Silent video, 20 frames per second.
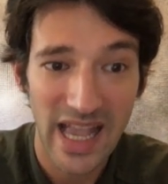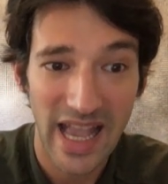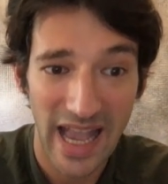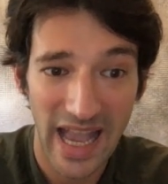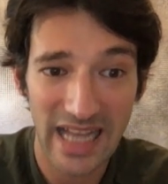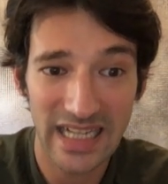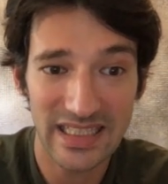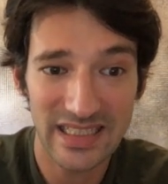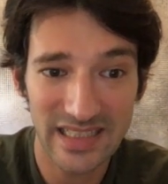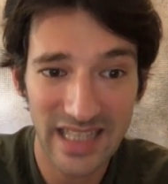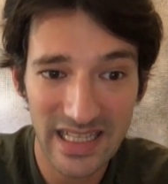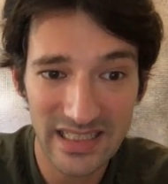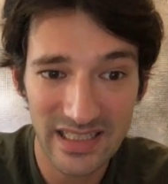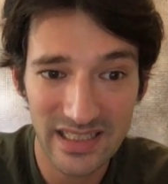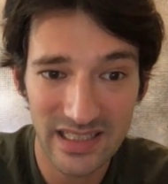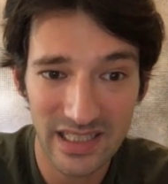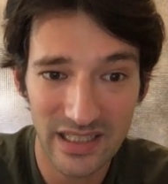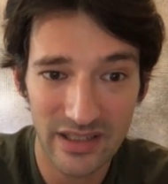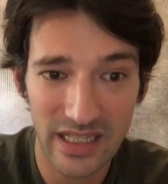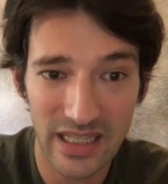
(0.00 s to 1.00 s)
and it's
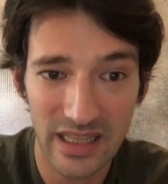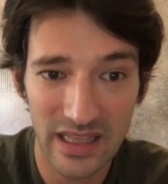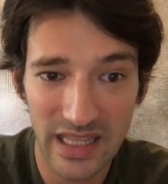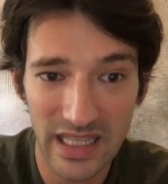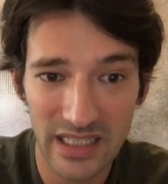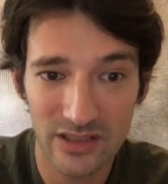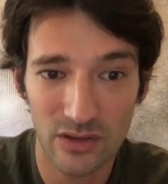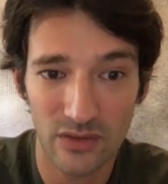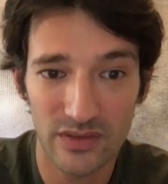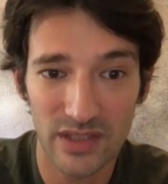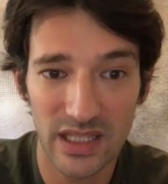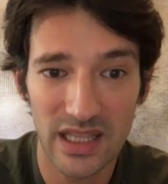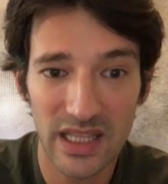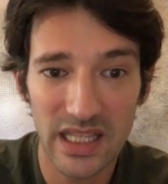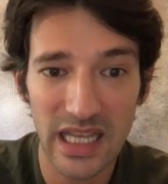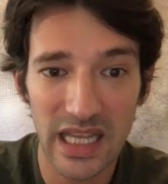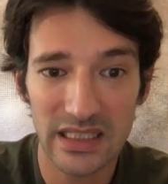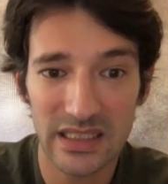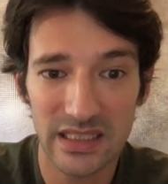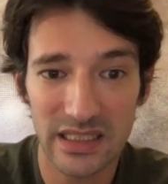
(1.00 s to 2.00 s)
necessary in things of the
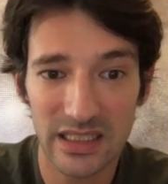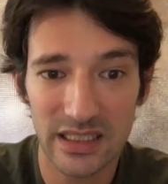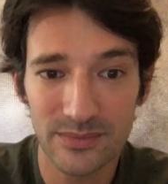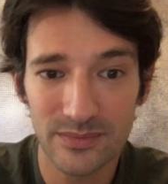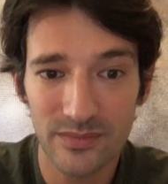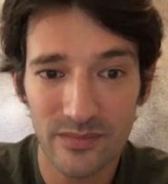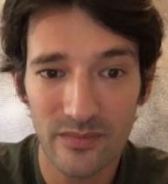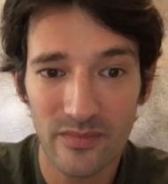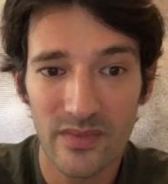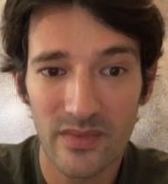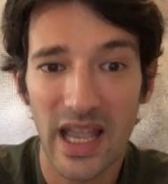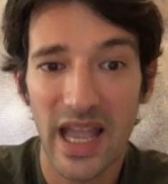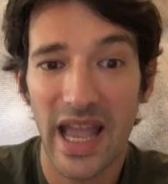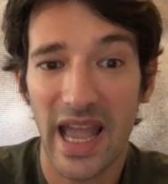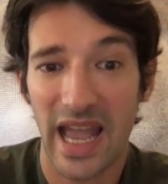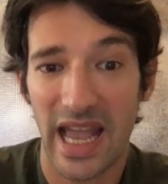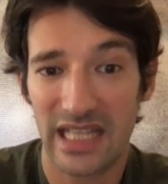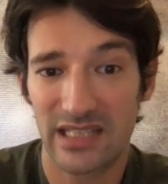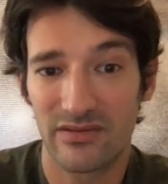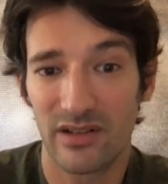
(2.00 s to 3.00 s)
theater,
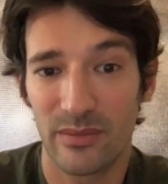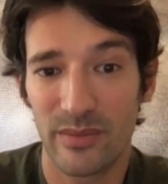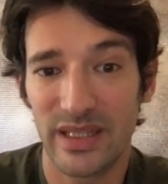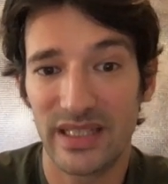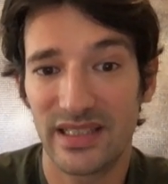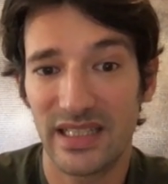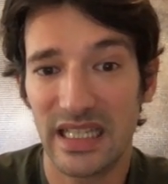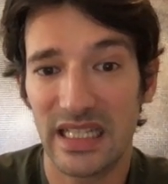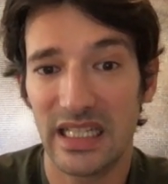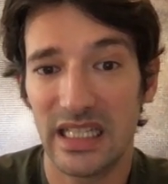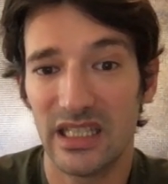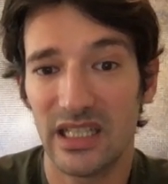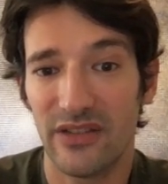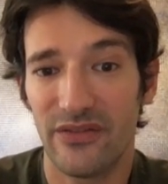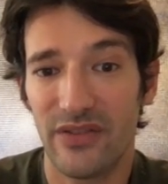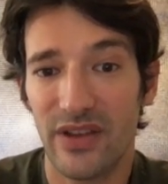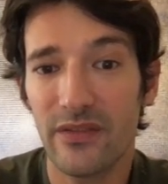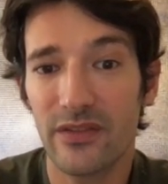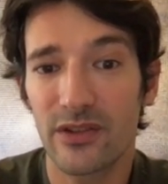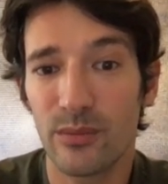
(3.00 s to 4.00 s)
as will be seen in the
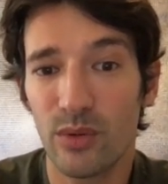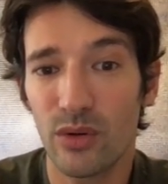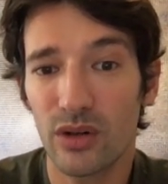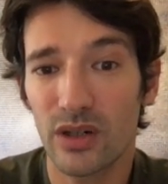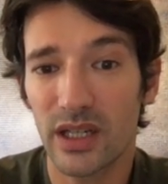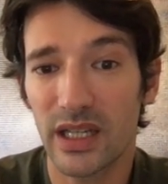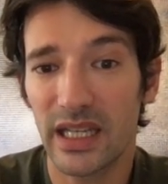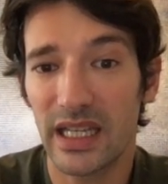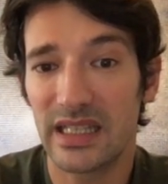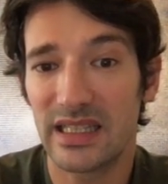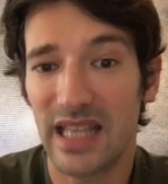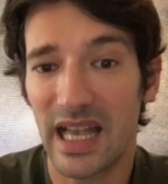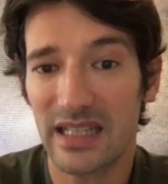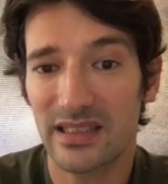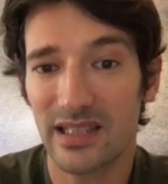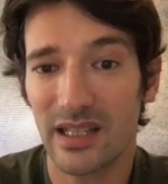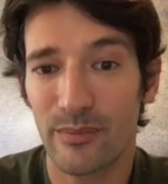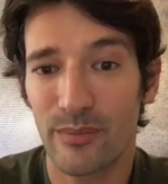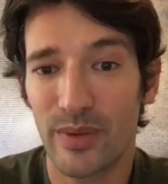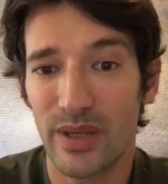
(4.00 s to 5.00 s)
5th book, it
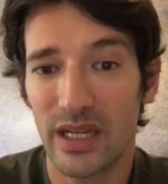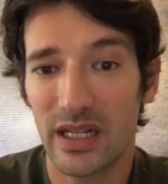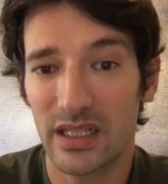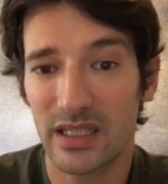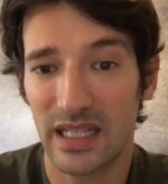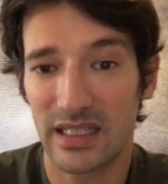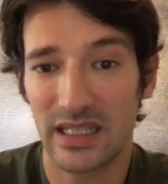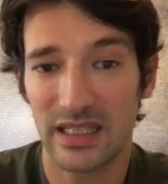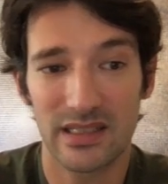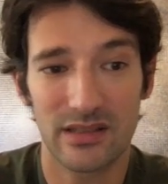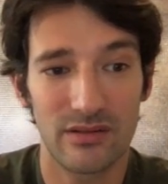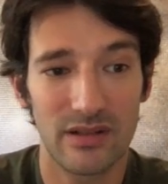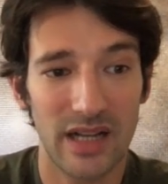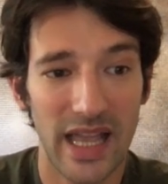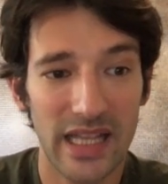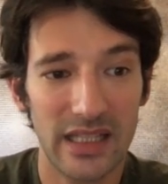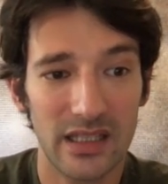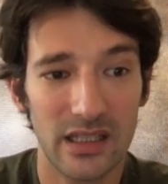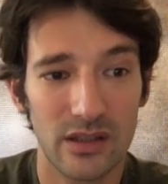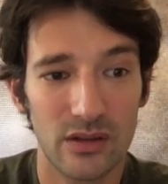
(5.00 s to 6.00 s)
doesn't appear that it's
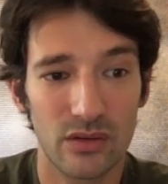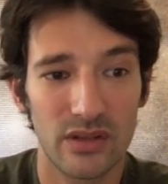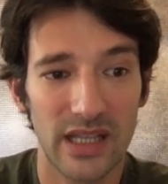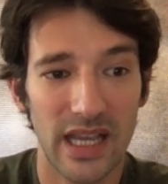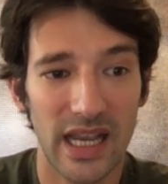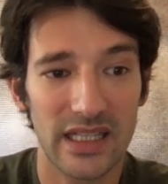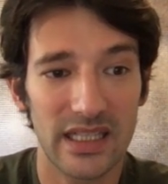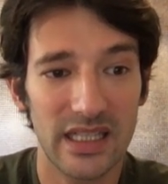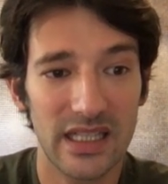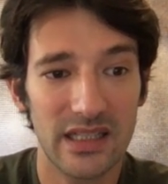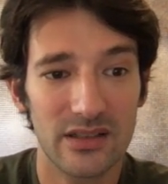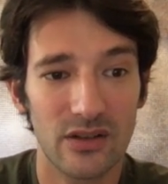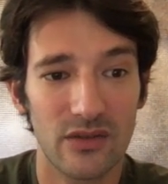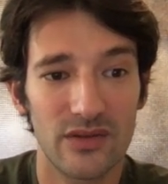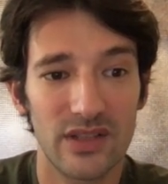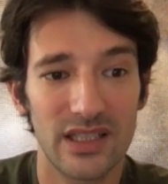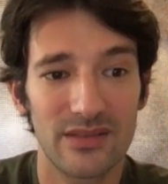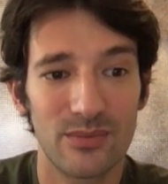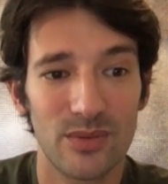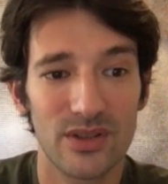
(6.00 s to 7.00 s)
related to the ideas of
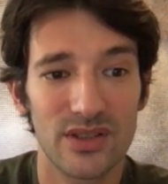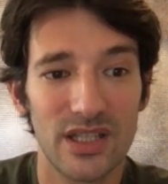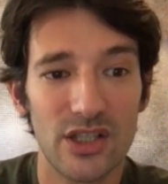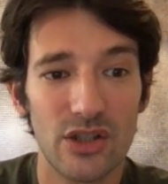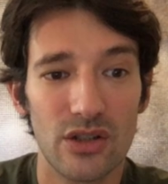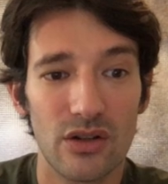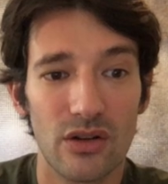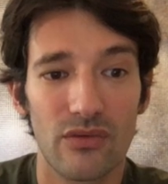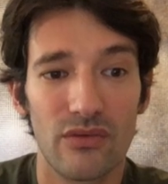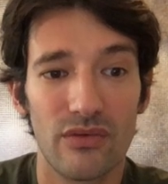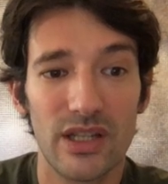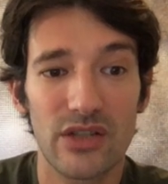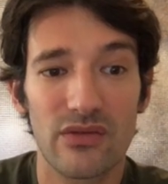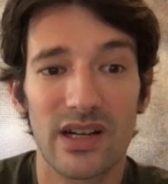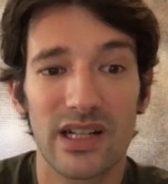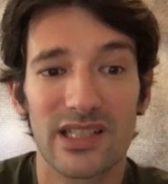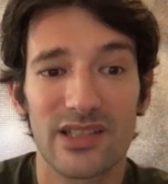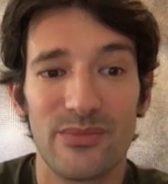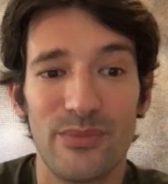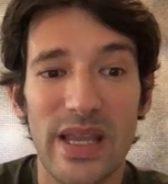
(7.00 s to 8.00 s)
disposition of which we
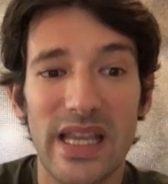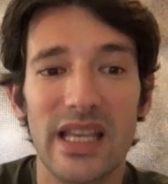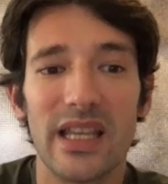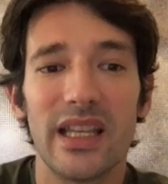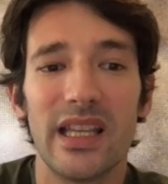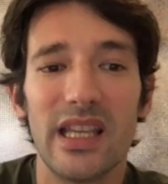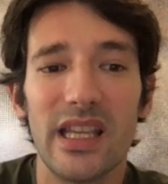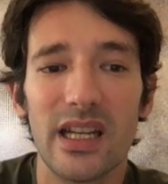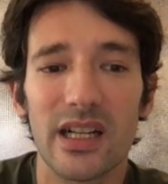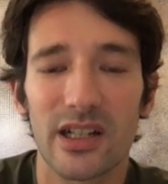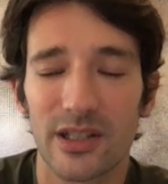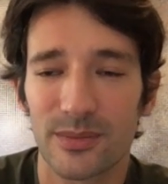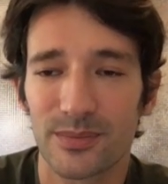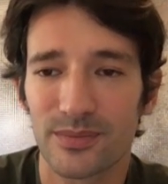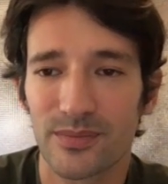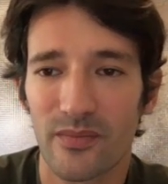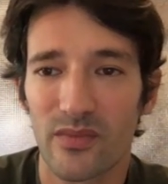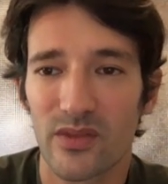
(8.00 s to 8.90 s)
are speaking here.